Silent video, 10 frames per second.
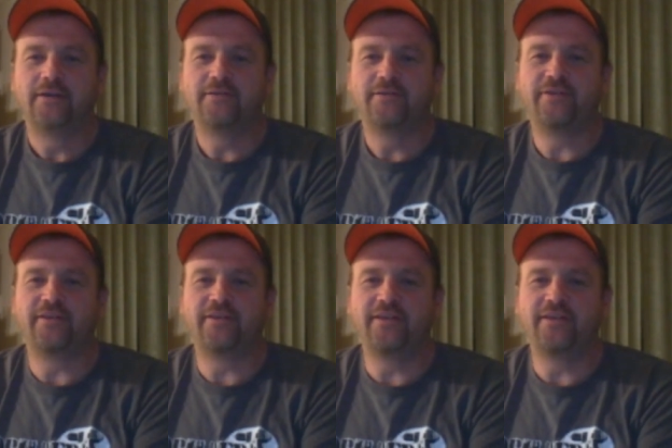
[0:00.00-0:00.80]
You ever
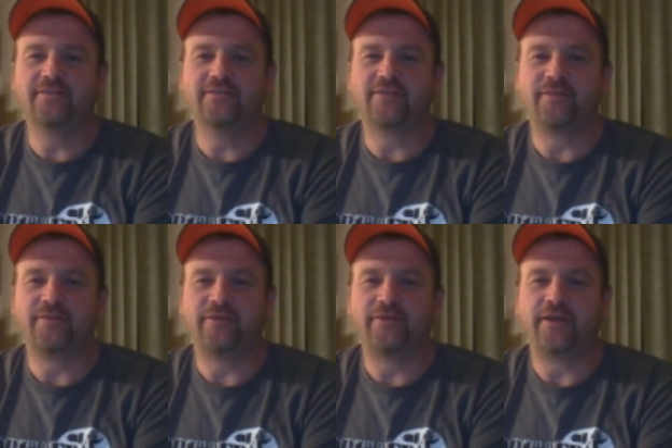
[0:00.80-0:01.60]
get the diesel
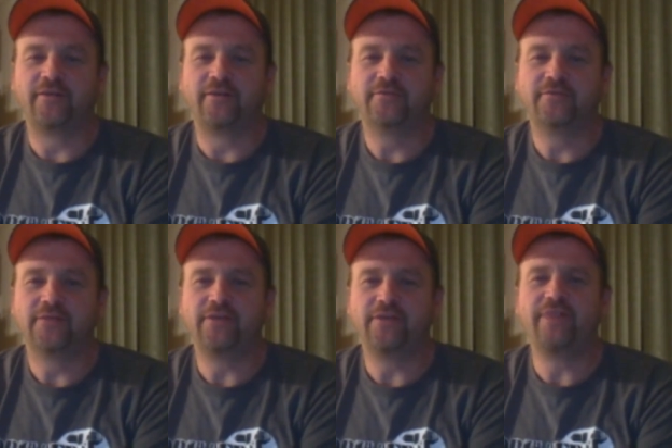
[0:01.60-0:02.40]
sawmill on them?
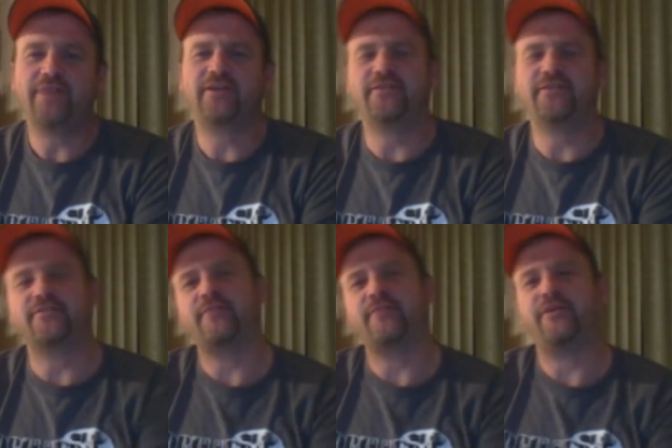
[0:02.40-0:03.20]
I don't have a diesel
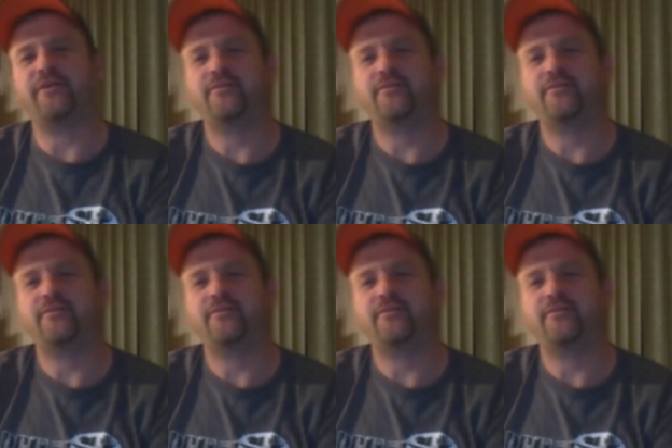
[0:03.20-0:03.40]
sawmill.